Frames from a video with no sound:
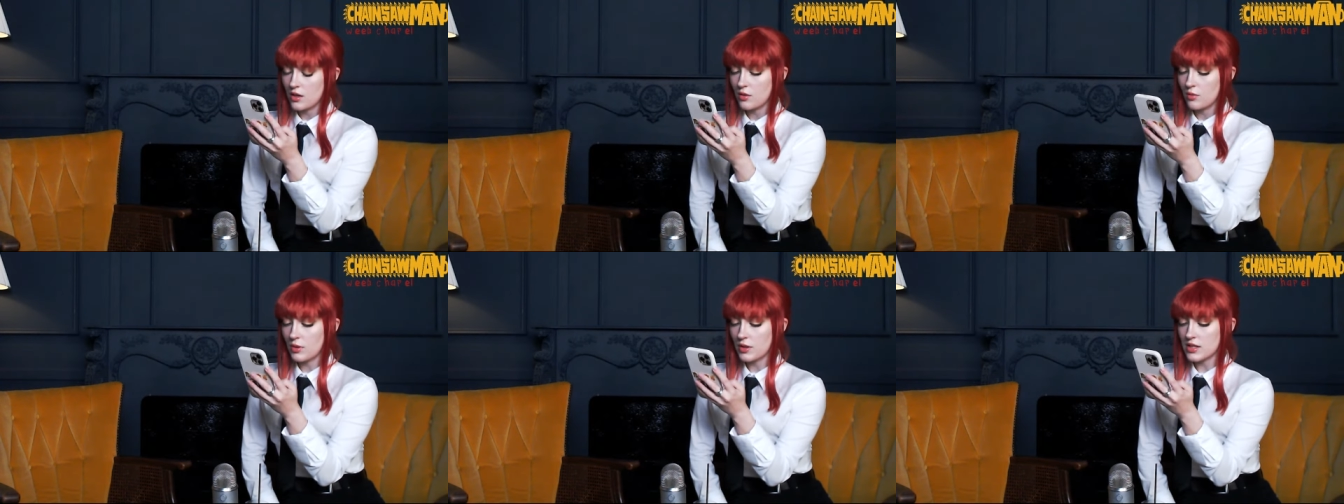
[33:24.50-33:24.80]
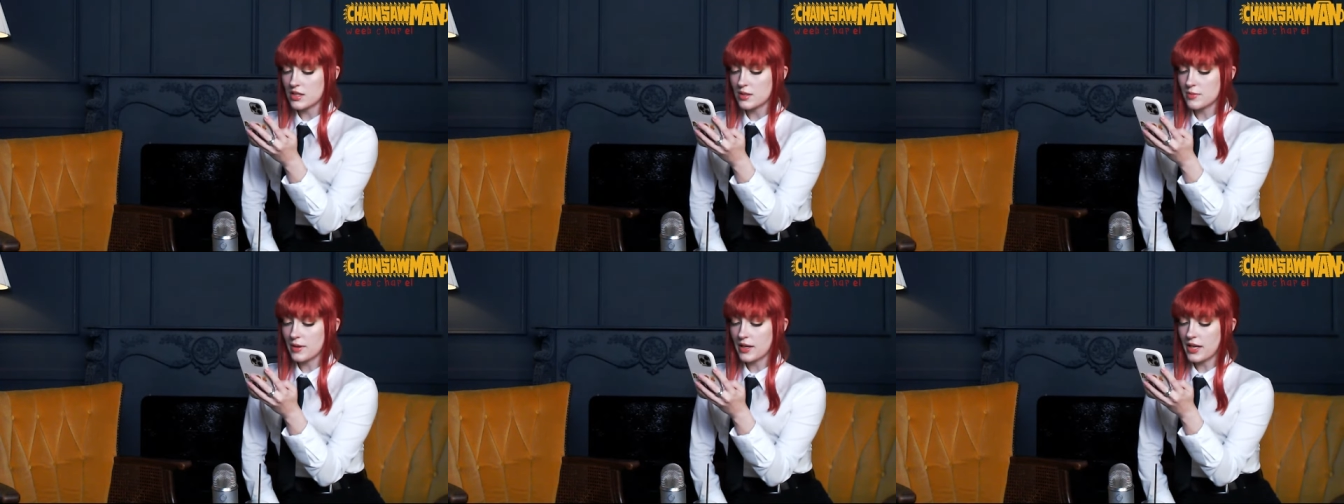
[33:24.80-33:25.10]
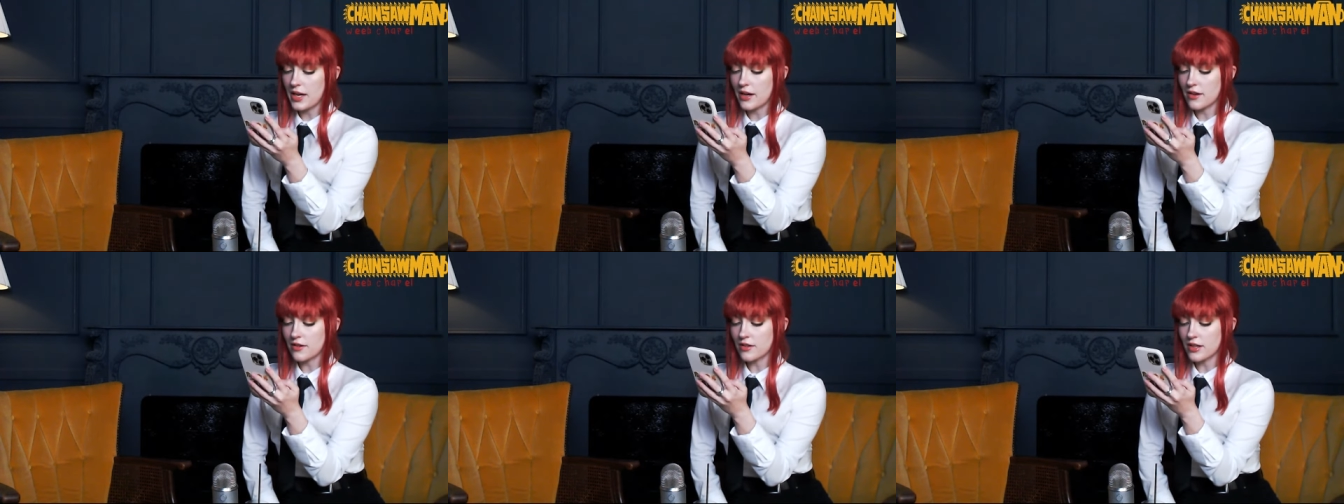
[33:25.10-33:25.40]
What is my
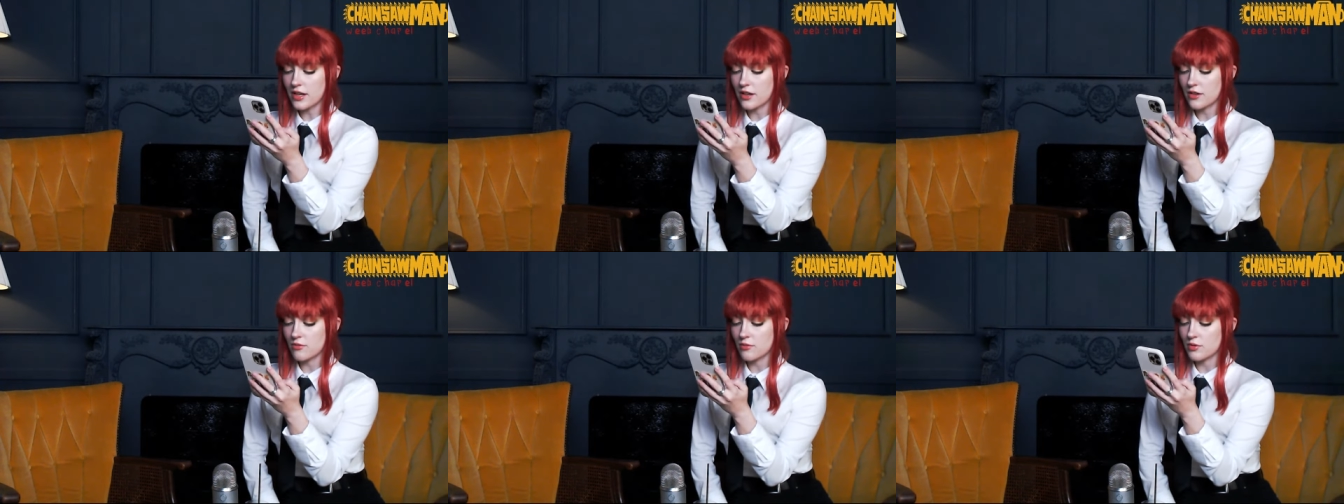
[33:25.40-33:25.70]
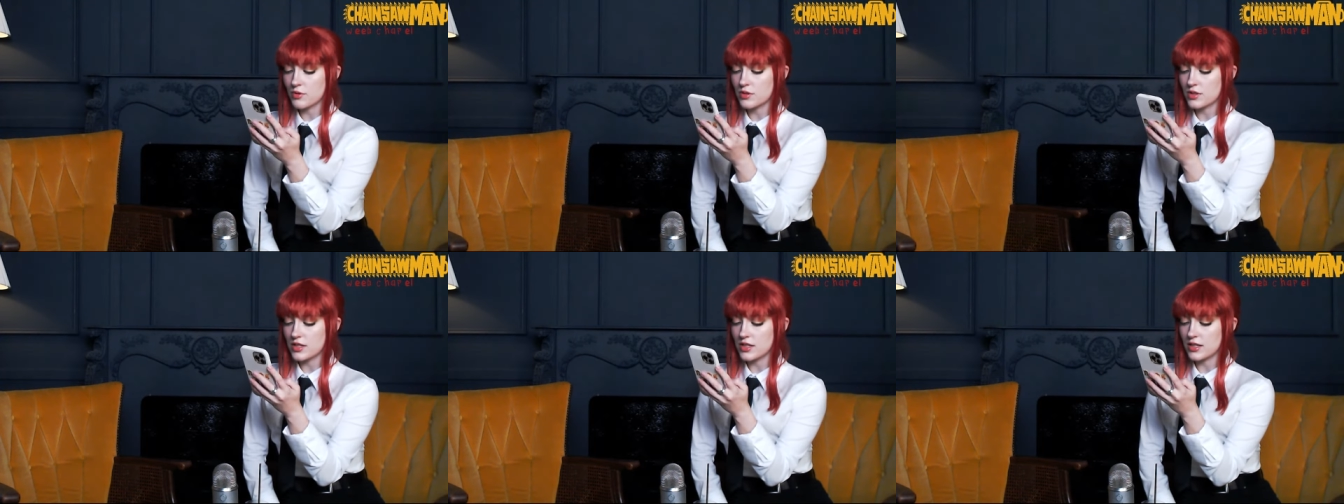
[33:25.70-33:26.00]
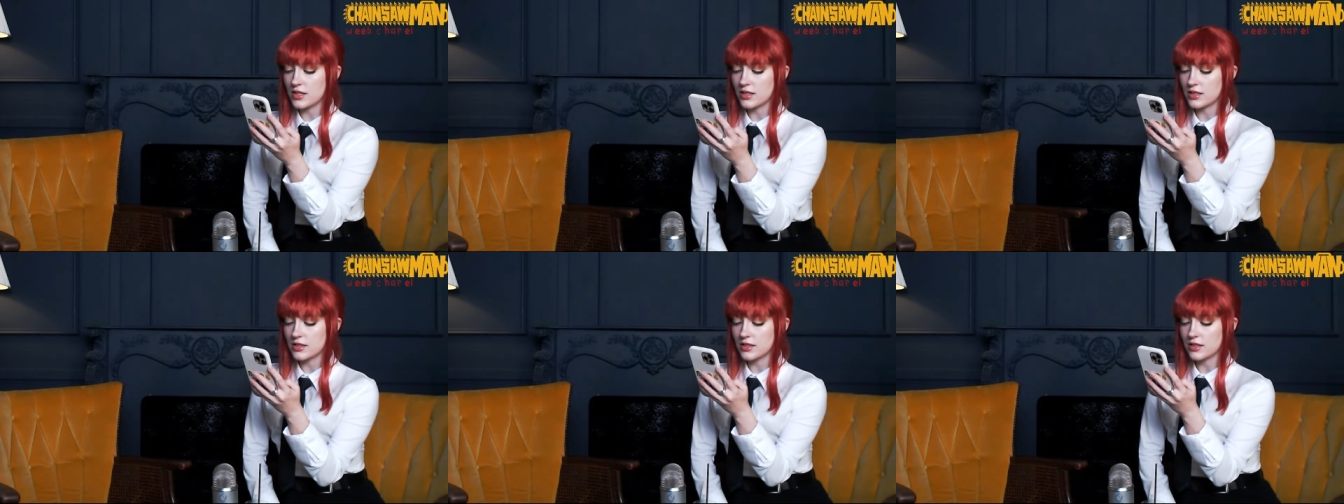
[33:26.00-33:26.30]
hair care
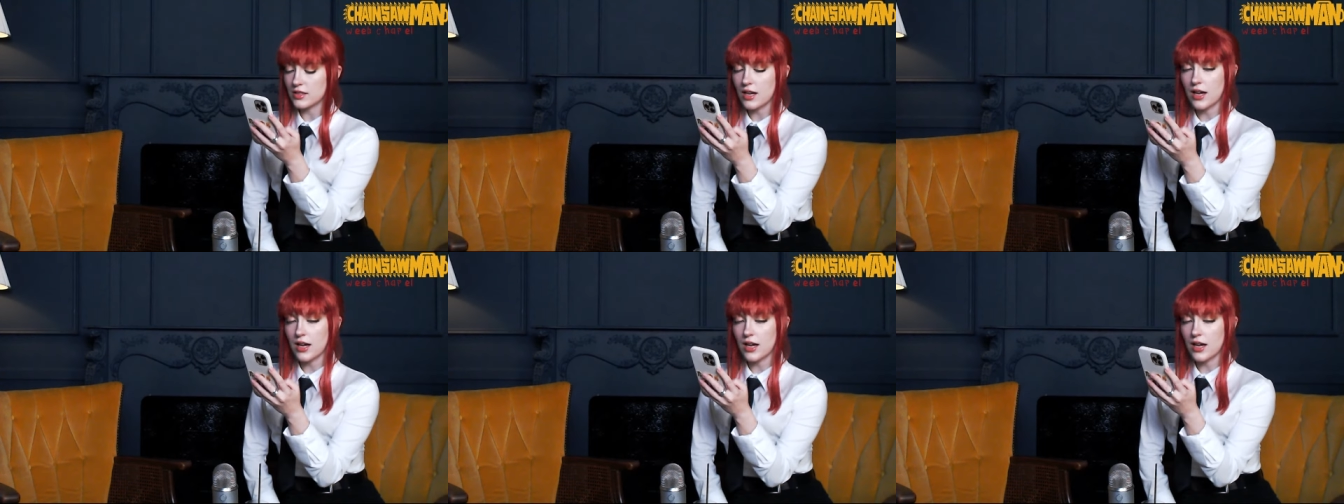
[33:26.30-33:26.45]
routine?